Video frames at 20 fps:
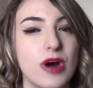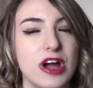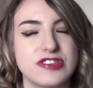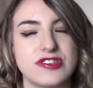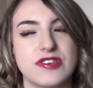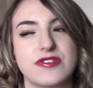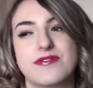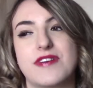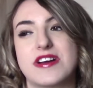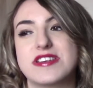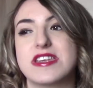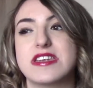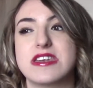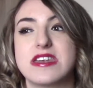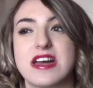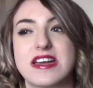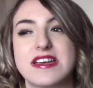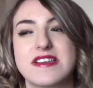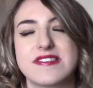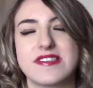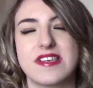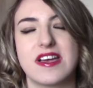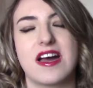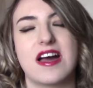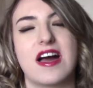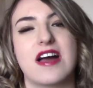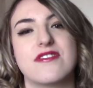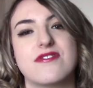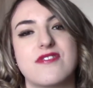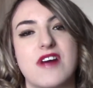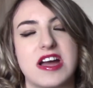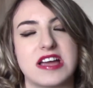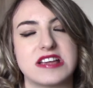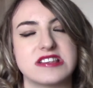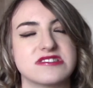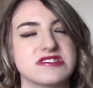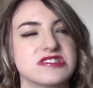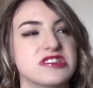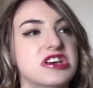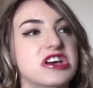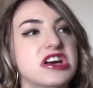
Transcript: I just find it nicer. I find,